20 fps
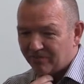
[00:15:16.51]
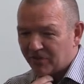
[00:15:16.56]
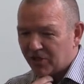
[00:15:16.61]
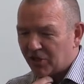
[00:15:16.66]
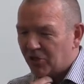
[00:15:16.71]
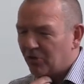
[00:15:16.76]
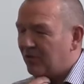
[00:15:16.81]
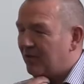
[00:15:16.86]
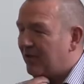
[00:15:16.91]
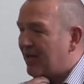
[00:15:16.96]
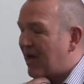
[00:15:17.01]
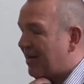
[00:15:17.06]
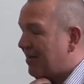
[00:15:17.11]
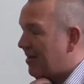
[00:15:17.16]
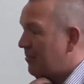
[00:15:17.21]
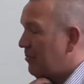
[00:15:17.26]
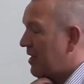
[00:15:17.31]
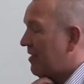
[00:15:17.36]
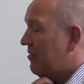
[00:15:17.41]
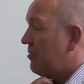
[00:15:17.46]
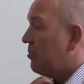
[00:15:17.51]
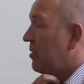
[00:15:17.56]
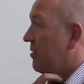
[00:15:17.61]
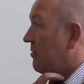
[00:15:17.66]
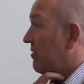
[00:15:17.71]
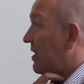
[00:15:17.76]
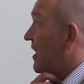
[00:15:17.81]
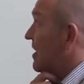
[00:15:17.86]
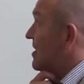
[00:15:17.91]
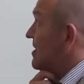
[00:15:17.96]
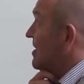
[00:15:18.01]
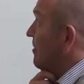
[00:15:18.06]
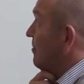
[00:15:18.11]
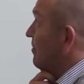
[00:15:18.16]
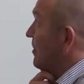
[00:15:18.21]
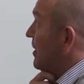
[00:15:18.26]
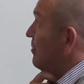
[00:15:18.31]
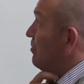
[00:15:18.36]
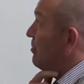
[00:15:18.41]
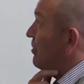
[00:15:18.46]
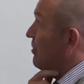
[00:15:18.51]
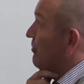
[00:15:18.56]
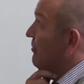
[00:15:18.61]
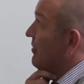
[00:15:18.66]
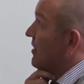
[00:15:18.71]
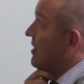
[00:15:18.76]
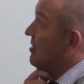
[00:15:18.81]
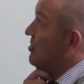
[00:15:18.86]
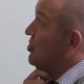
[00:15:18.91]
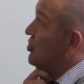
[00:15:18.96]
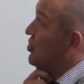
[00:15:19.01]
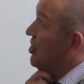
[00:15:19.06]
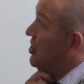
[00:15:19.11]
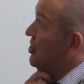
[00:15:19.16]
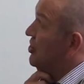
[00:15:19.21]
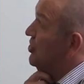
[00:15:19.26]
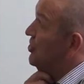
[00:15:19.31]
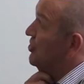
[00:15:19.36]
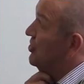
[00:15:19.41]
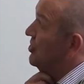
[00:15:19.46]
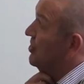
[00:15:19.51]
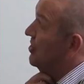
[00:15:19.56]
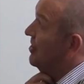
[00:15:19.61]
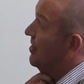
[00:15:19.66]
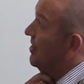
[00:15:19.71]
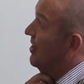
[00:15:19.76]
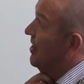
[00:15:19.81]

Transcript: You know, and we have to be realistic. People feel judged.